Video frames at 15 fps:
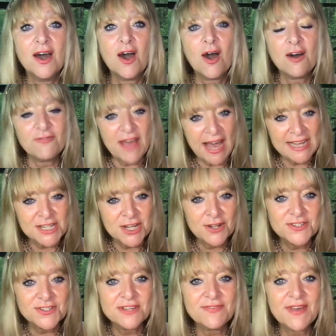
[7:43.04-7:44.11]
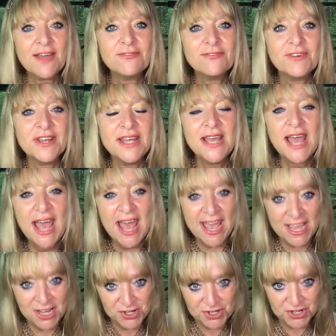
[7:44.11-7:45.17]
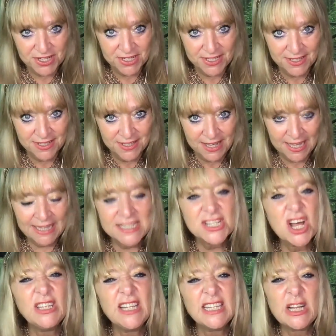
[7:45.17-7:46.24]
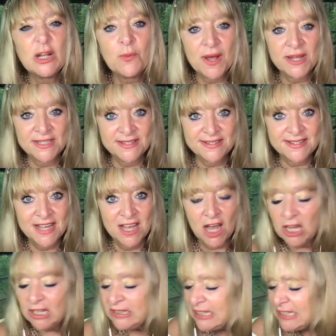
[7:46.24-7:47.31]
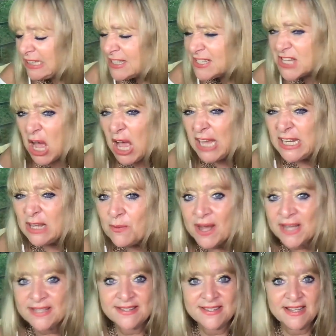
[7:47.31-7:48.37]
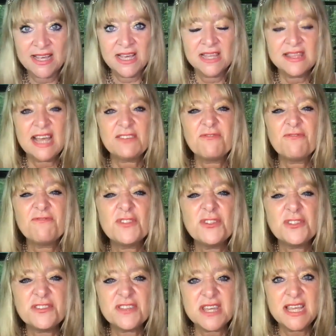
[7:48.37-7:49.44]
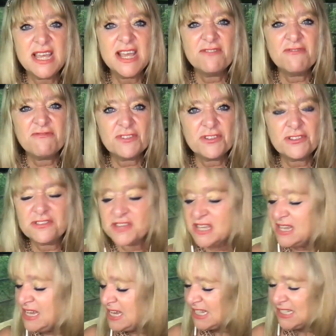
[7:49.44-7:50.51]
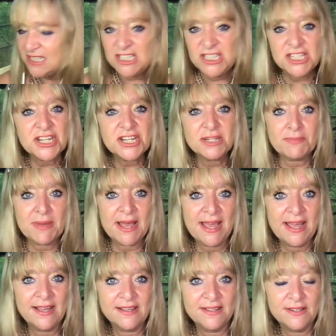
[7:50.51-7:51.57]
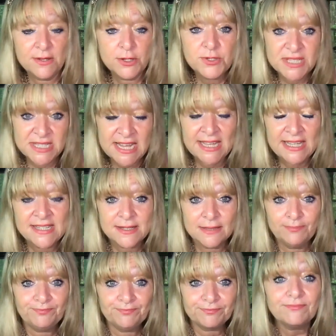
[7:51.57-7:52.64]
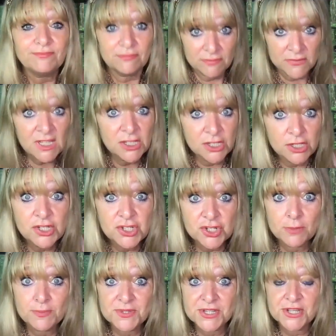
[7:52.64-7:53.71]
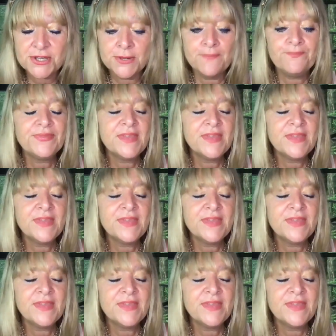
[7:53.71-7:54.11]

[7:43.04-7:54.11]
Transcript: of adults of every age, and our little ones, our little tiny ones. That filthy, filthy dirtbag who's dead. Good job too.